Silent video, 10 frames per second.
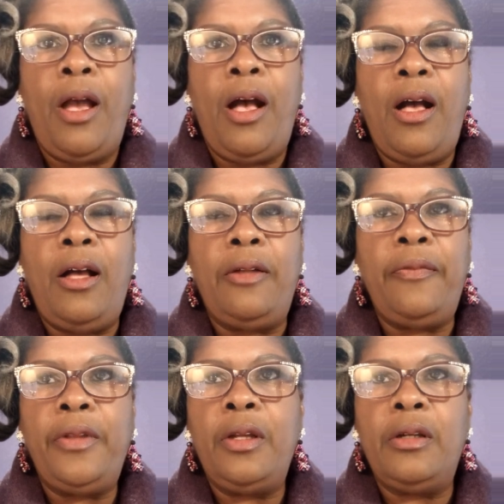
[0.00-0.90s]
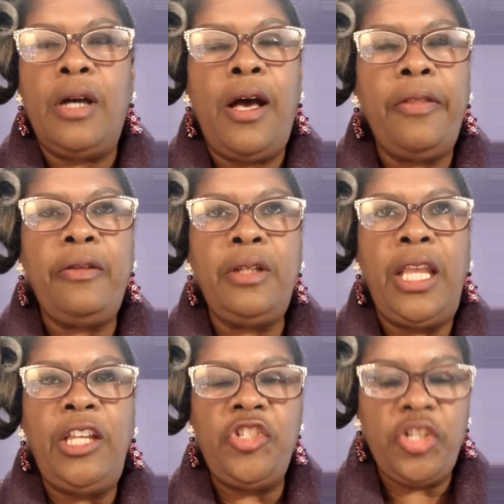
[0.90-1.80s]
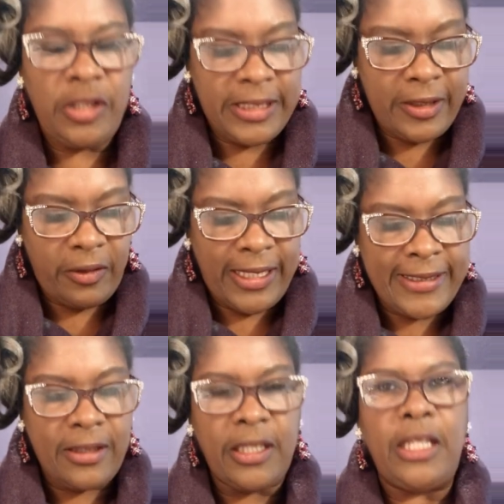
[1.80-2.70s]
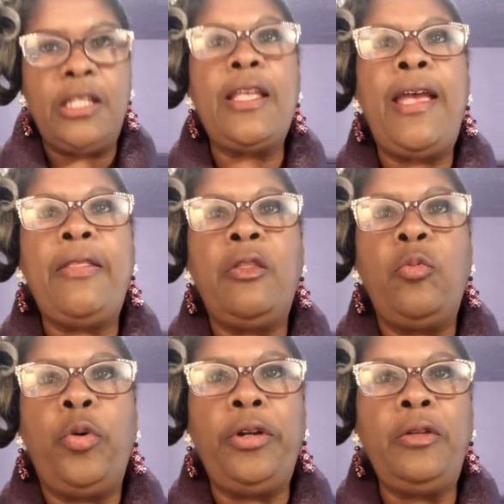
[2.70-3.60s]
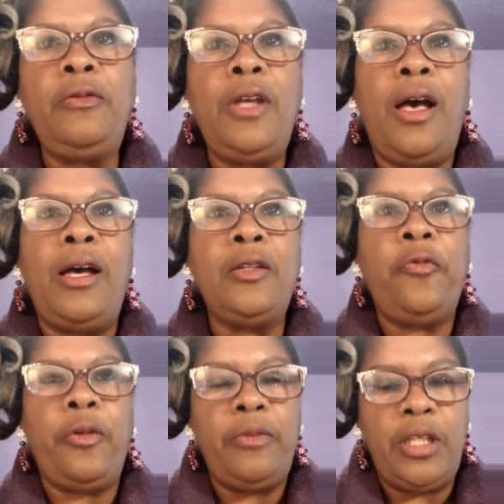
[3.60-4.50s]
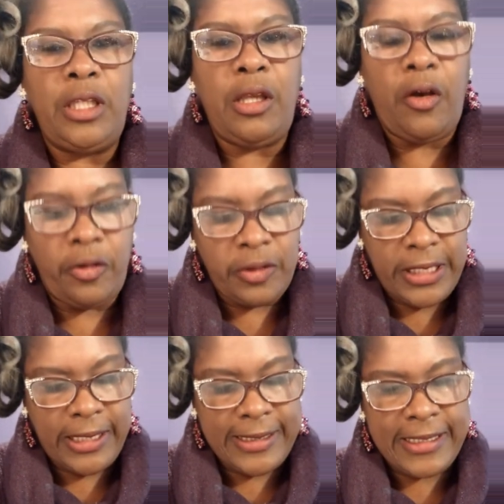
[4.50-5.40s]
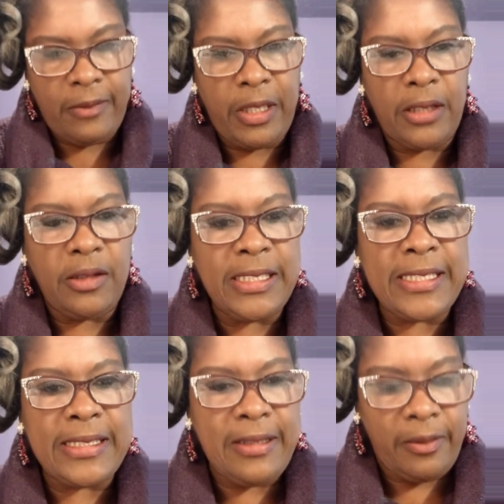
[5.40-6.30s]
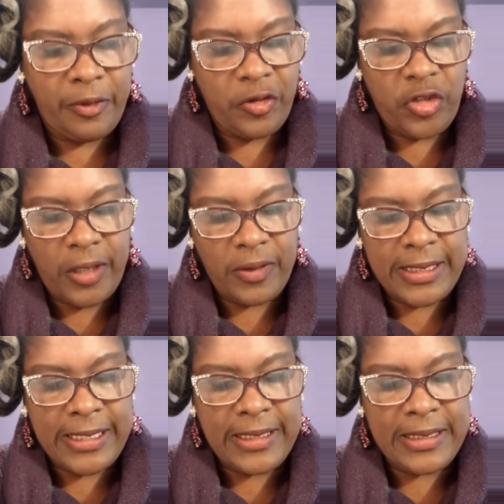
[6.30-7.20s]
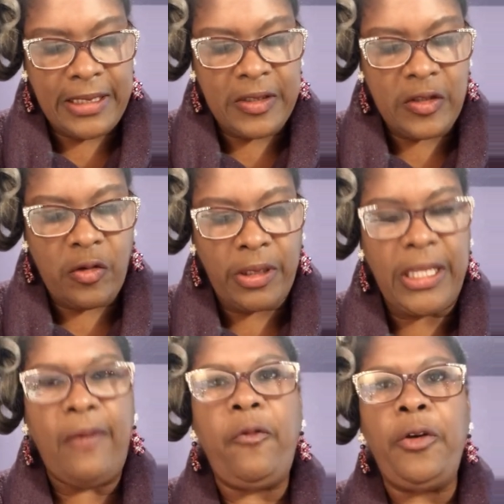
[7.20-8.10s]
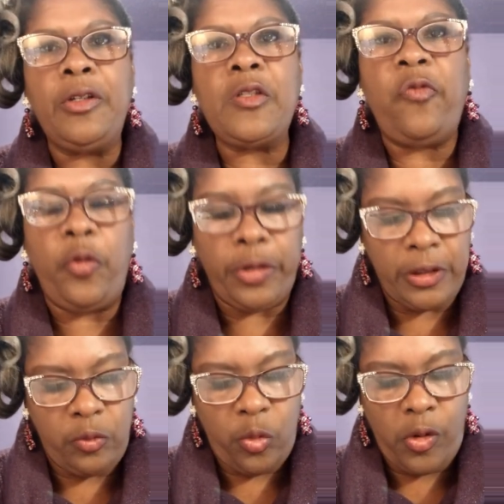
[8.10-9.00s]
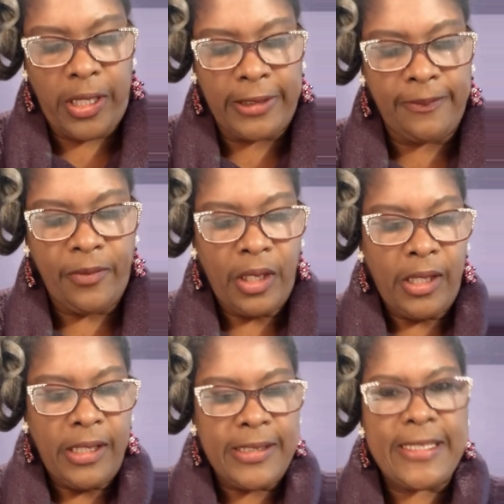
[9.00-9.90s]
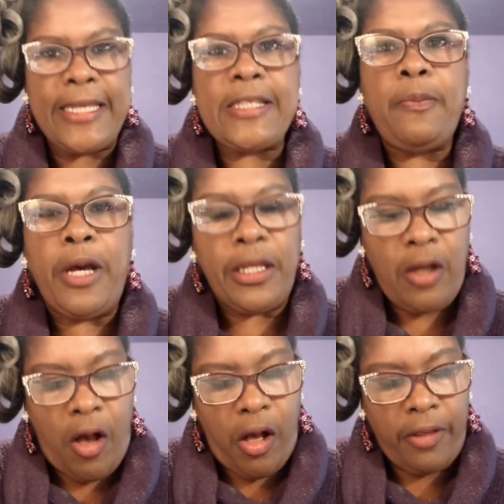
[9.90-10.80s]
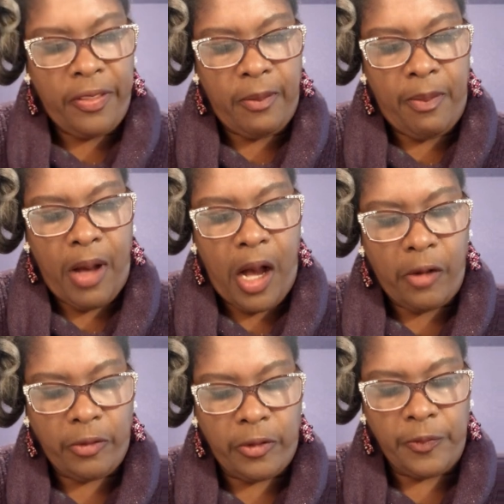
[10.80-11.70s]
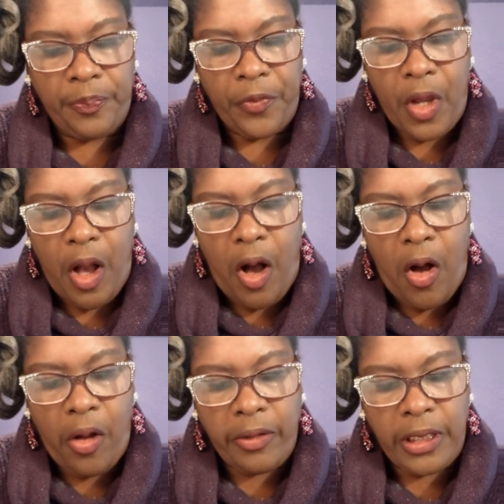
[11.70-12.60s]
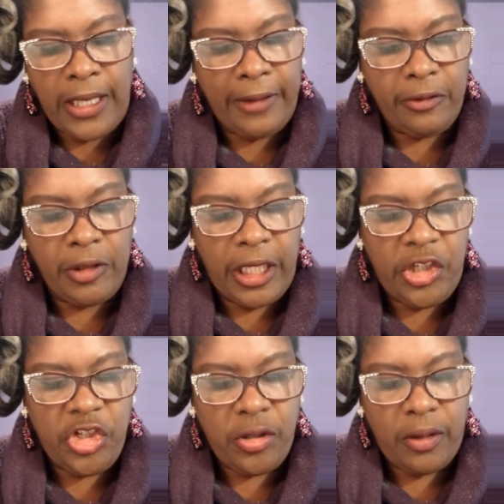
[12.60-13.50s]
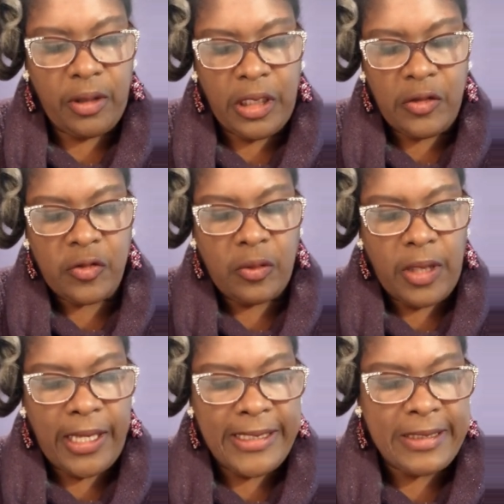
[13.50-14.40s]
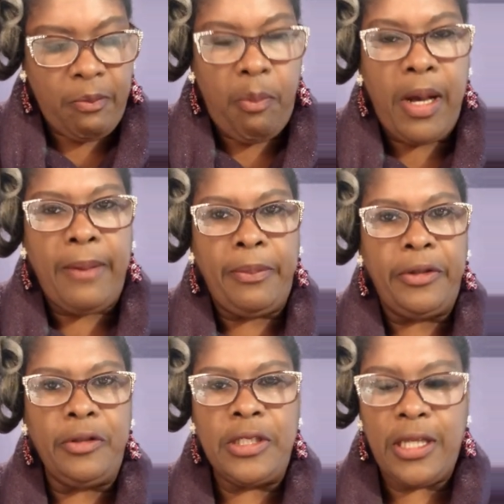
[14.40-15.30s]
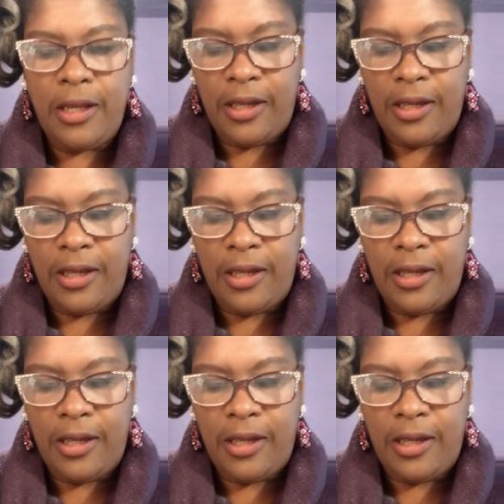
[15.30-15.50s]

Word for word: Um, other nations. So let's look at, at the Word of God from the Old Testament. This is Numbers chapter 16, starting at verse 41. It says, But on the morrow, all the congregation of the Israelites murmured